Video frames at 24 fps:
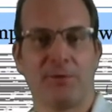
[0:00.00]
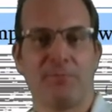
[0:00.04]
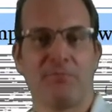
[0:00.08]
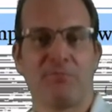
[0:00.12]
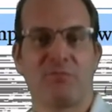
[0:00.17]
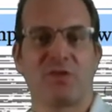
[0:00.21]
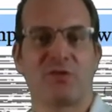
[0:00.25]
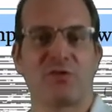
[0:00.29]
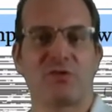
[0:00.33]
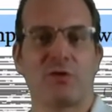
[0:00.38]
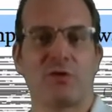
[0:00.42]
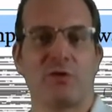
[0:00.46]

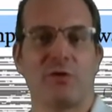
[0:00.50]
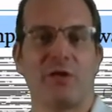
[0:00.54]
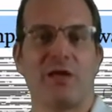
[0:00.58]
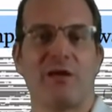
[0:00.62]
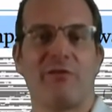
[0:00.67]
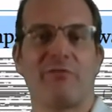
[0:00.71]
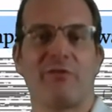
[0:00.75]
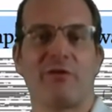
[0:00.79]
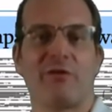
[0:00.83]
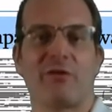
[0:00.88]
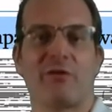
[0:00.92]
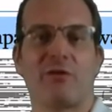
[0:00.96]
So you have
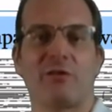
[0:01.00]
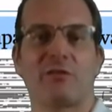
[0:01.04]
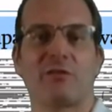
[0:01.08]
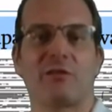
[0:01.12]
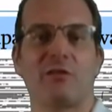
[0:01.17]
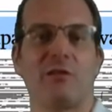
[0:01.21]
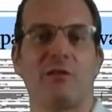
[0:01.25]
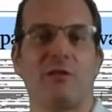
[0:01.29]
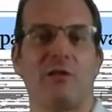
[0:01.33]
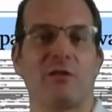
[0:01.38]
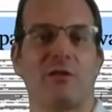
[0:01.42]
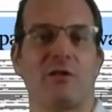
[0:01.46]
a
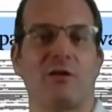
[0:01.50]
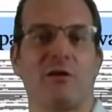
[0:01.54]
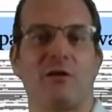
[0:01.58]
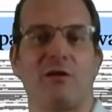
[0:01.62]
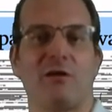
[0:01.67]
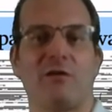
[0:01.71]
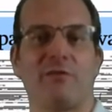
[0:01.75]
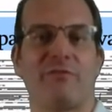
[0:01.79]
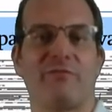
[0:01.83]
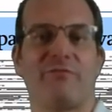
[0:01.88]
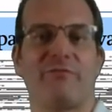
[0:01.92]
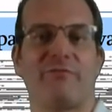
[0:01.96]
lot
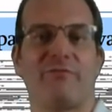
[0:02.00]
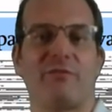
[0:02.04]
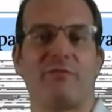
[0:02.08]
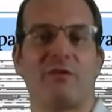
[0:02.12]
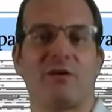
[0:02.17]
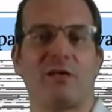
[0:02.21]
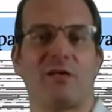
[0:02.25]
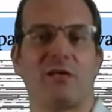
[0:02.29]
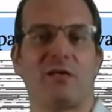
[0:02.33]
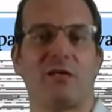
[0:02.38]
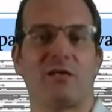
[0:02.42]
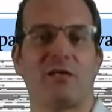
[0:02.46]
of
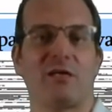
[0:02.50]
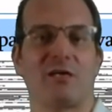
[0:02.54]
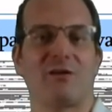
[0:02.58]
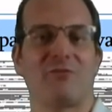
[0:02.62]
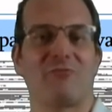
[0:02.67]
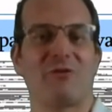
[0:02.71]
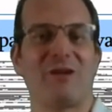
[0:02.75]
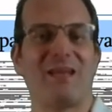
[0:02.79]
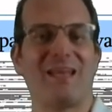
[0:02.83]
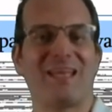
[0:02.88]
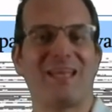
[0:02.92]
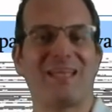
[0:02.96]

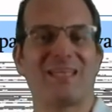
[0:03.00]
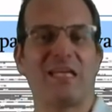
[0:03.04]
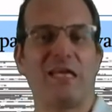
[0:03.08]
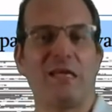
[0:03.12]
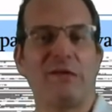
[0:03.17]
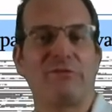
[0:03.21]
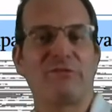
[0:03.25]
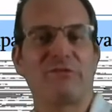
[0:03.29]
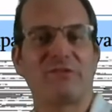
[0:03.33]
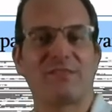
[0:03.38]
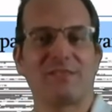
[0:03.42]
relatives